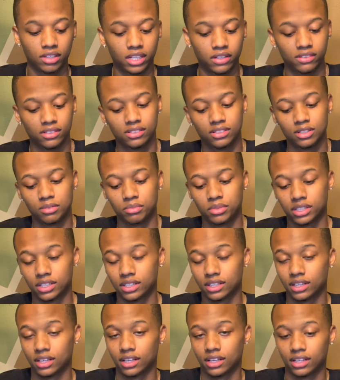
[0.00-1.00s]
given to me,
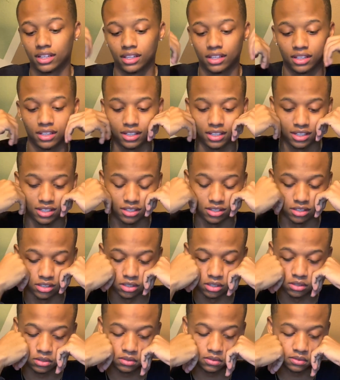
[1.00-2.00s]
you
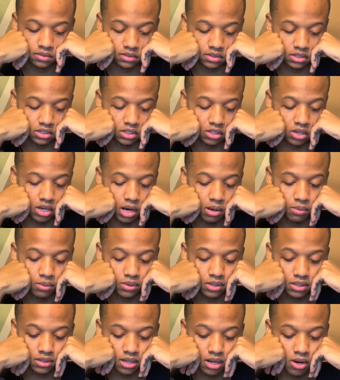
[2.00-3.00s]
know. So I don't
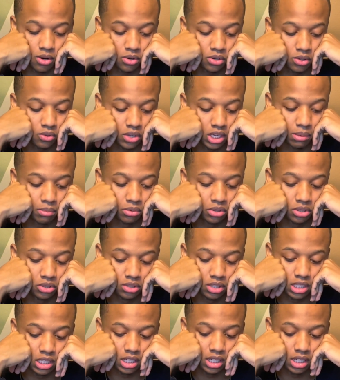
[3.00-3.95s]
know what I'm gonna do.